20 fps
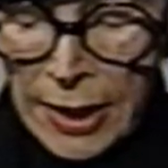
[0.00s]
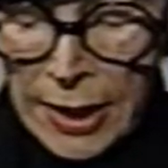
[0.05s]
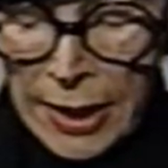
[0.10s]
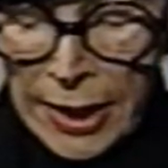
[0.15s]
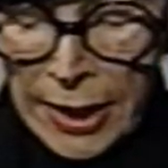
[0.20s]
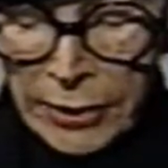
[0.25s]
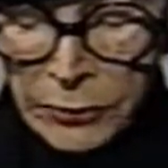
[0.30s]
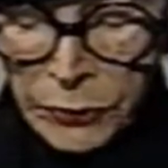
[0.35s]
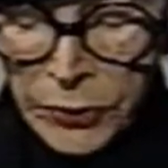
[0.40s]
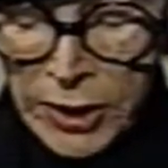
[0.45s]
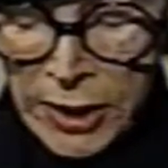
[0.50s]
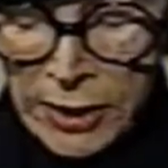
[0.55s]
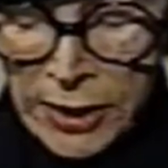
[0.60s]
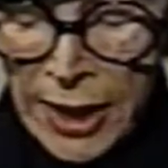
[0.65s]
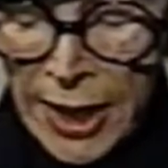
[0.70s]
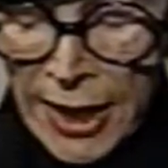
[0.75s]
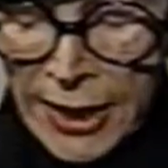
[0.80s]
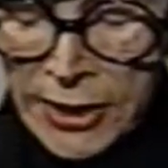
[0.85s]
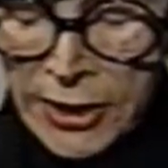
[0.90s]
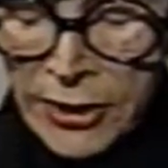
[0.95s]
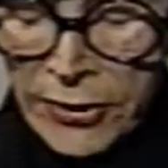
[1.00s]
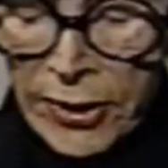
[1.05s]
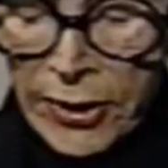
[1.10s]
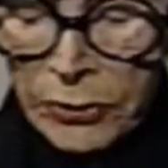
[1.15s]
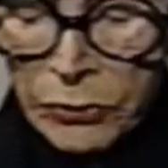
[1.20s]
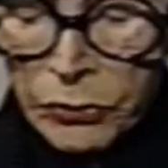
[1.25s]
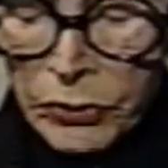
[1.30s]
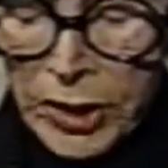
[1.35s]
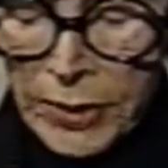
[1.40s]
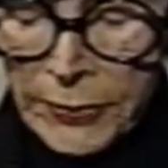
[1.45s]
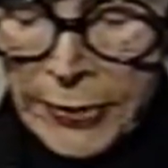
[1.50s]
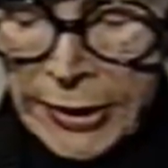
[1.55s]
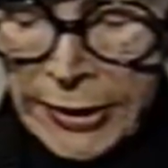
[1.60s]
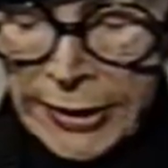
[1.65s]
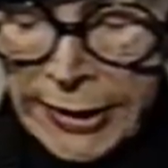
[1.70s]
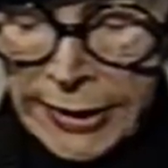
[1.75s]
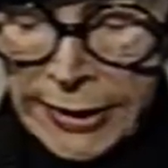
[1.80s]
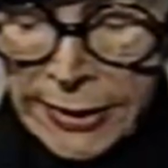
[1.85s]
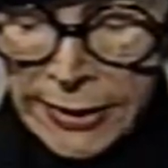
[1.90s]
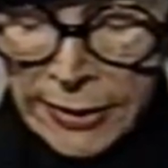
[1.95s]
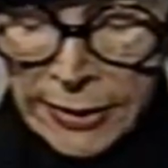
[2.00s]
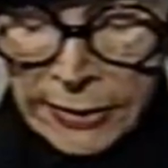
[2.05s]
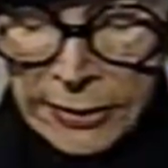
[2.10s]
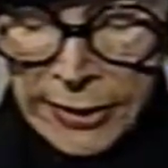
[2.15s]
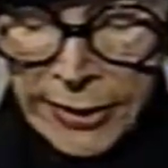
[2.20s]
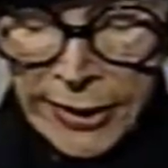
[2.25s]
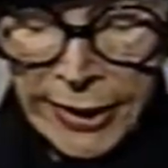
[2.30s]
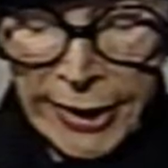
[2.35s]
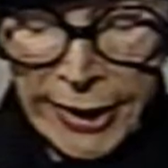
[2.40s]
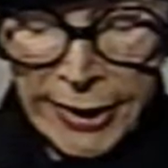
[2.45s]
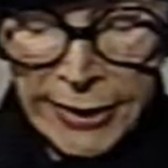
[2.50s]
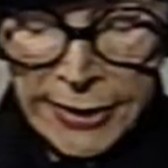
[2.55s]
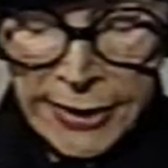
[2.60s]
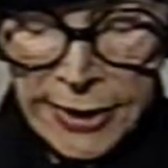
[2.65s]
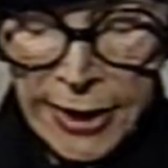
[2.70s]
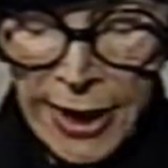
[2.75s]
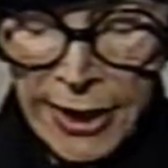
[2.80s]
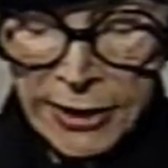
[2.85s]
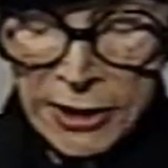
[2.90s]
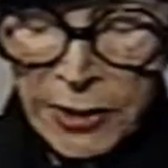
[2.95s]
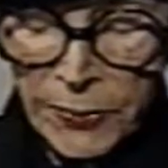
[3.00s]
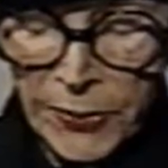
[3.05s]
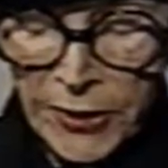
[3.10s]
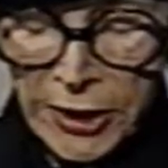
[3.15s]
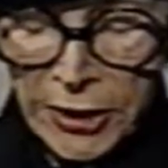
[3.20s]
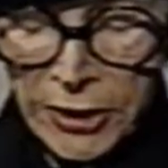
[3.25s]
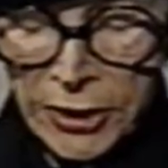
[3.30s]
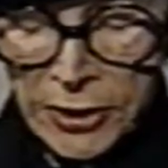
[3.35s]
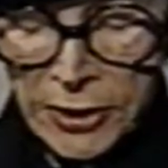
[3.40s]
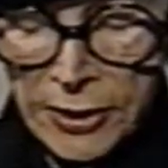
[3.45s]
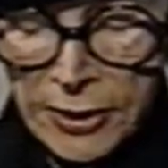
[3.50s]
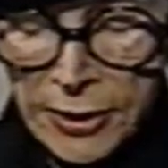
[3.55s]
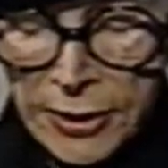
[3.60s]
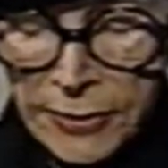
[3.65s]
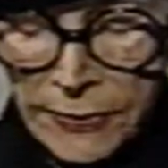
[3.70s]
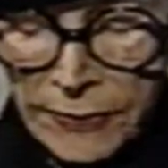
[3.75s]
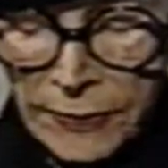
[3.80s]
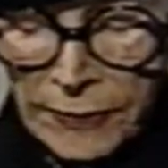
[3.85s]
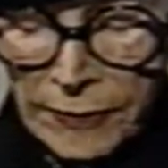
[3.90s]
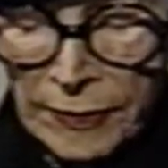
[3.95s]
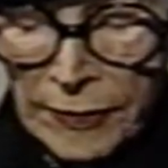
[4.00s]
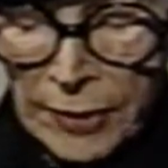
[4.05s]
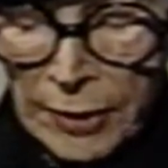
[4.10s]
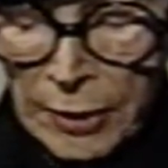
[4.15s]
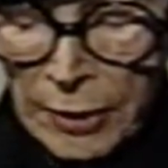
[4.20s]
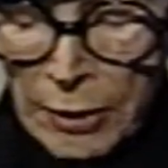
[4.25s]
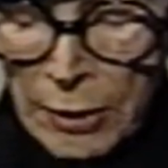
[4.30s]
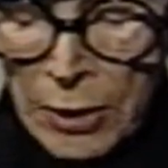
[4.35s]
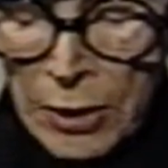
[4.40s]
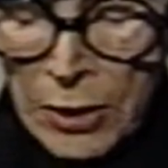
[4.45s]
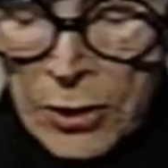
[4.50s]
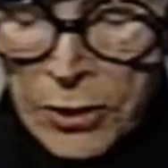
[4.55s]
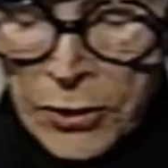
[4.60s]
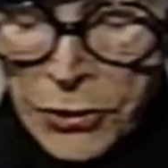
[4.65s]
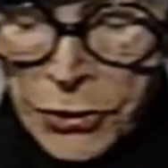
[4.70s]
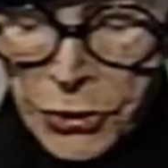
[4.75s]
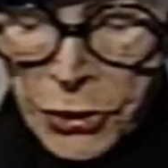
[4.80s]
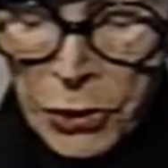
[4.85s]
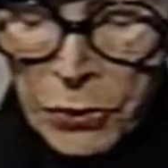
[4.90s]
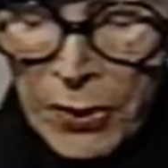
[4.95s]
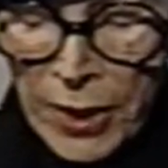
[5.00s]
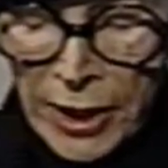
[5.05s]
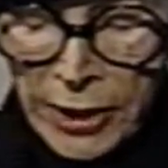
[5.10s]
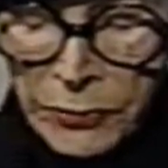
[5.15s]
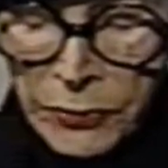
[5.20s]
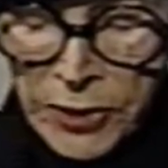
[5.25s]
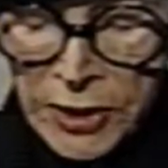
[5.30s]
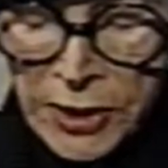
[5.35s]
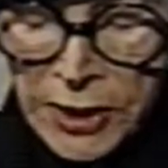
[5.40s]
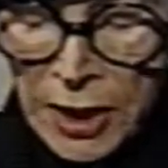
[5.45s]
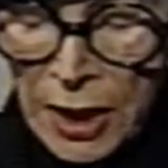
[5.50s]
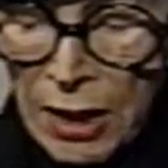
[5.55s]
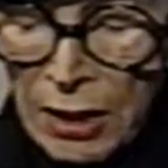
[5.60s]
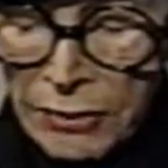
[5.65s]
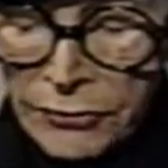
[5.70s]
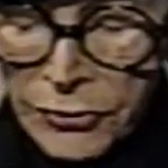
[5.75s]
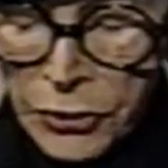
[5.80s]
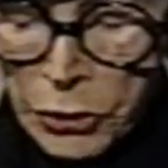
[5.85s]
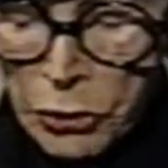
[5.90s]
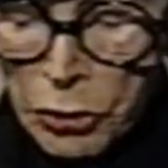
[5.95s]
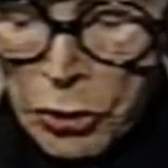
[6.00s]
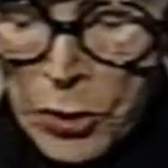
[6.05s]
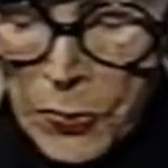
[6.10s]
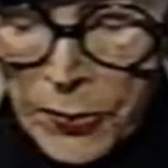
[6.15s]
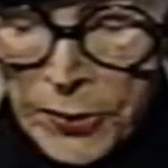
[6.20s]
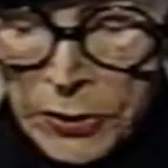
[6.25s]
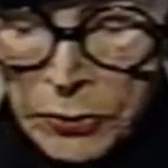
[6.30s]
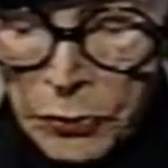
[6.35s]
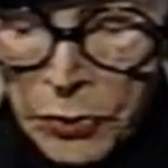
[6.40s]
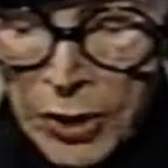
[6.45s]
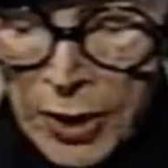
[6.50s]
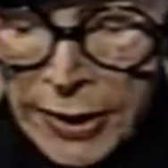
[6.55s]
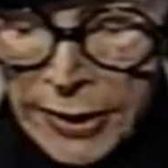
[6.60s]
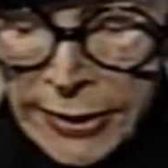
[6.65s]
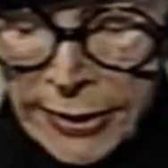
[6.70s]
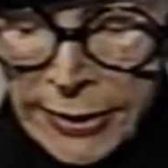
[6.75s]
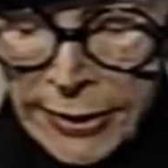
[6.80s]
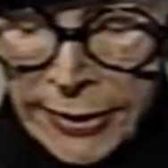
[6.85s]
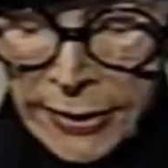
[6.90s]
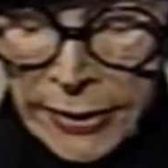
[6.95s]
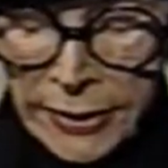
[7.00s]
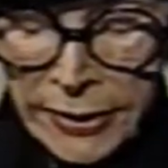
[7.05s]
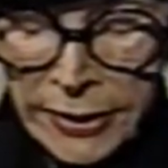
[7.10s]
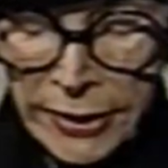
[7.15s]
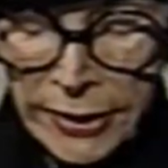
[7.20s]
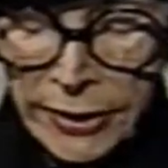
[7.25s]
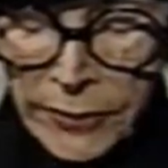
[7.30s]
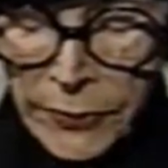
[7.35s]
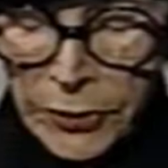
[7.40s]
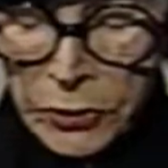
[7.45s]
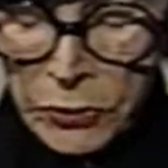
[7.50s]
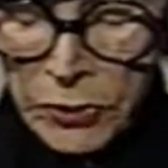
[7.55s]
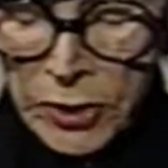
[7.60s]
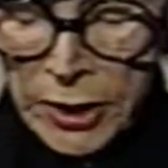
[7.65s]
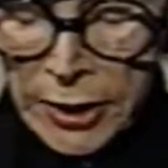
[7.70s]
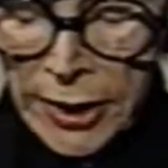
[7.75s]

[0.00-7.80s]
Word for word: I realized that women needed clinics, not speeches. So I resolved to open one in an immigrant